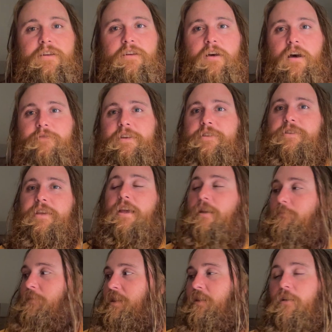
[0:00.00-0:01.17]
Obviously
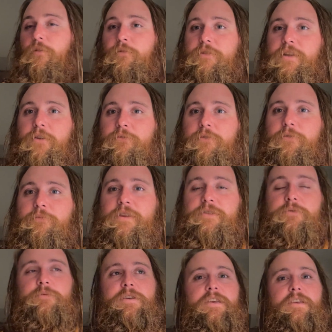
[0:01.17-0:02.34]
I'm in a hotel room this
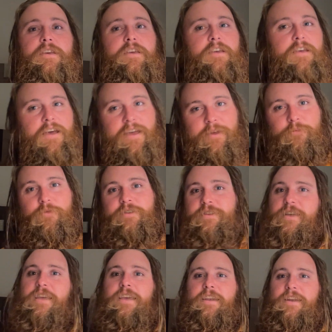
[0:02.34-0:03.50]
week. I am once
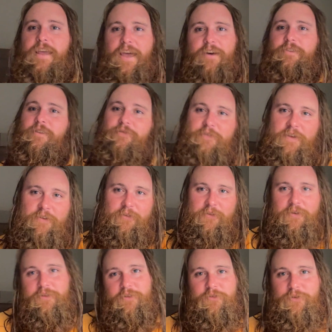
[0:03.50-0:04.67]
again out in the
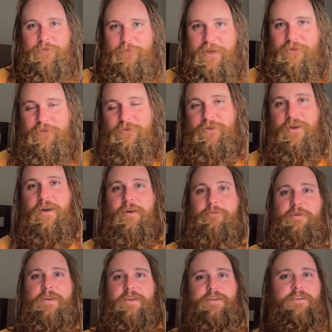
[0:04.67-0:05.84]
field doing my new job.
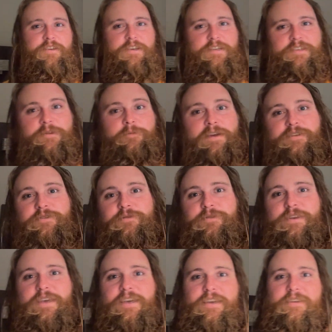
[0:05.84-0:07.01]
You can see my
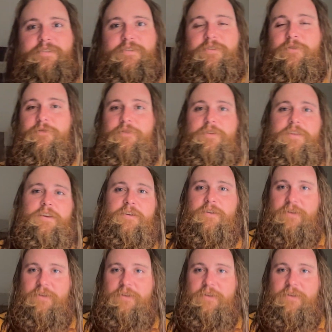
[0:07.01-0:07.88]
suitcase over there.